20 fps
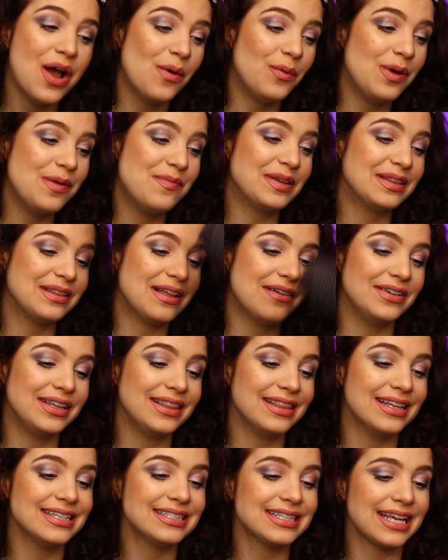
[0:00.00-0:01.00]
We've been
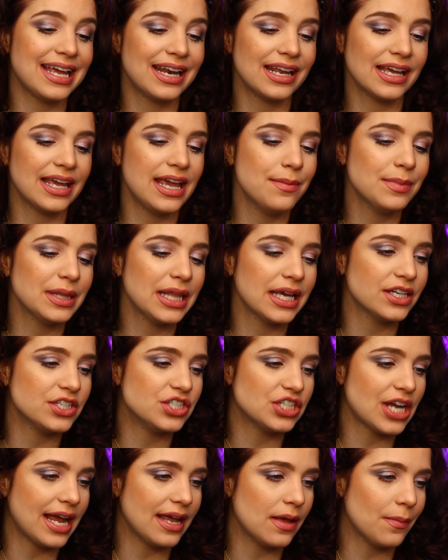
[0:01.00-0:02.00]
loving this and it came in like a
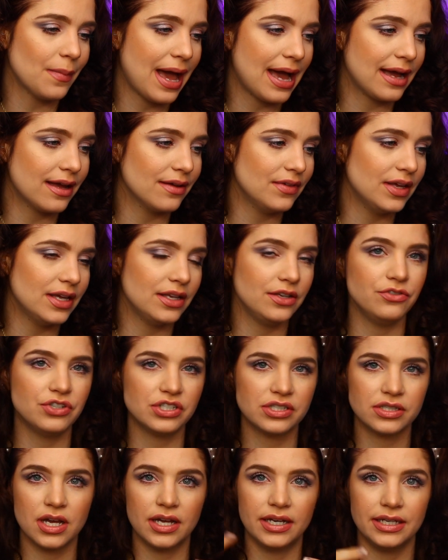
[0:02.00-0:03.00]
giant pack of it. You
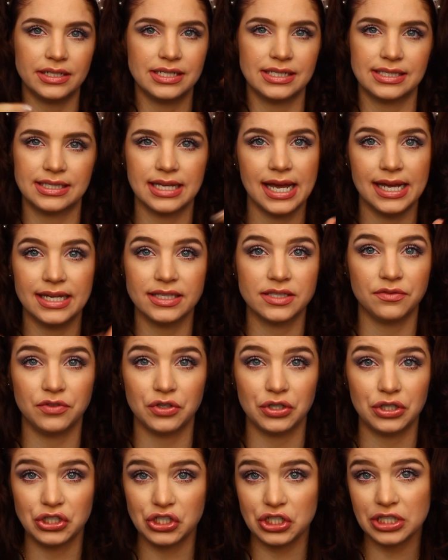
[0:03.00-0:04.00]
just cut it to size of
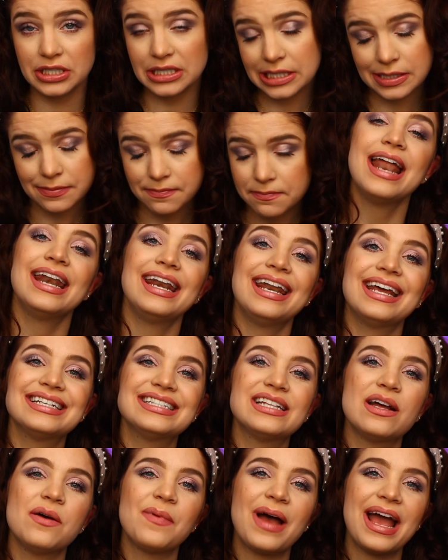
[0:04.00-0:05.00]
your cushions.
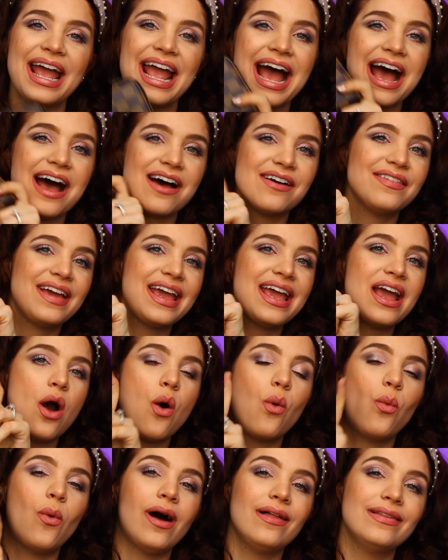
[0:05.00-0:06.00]
Next up, I have
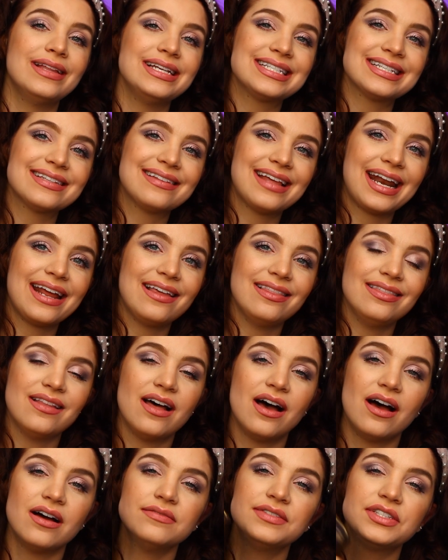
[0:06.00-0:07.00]
a wallet that I
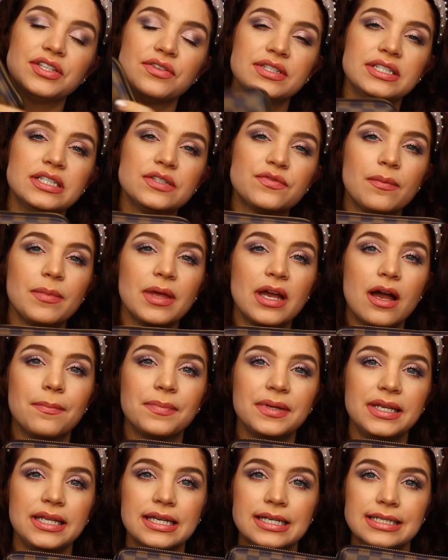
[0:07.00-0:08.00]
love. So this is from the
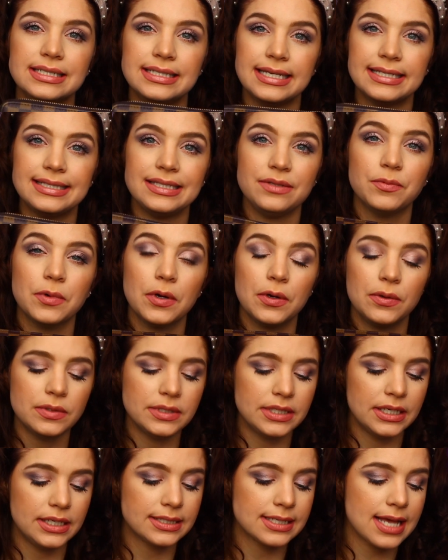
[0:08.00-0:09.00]
company Daisy
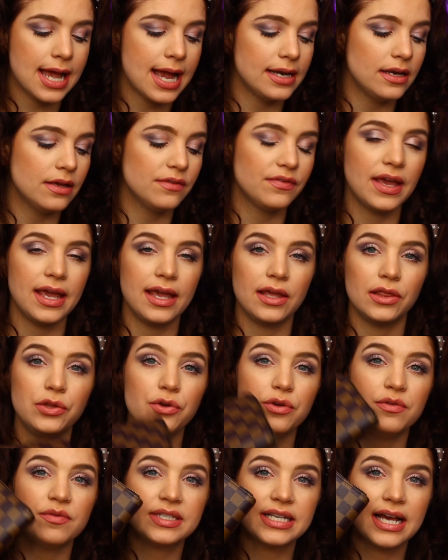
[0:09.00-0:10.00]
Rose. It is kind of a
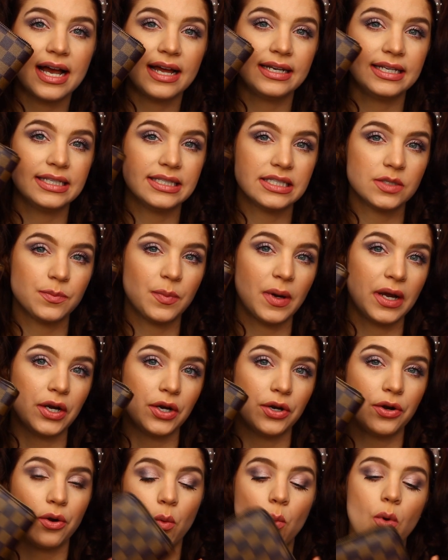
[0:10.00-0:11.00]
Louis Vuitton
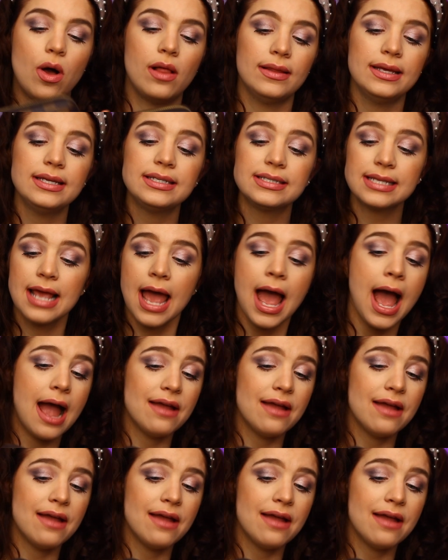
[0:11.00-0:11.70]
inspired wallet.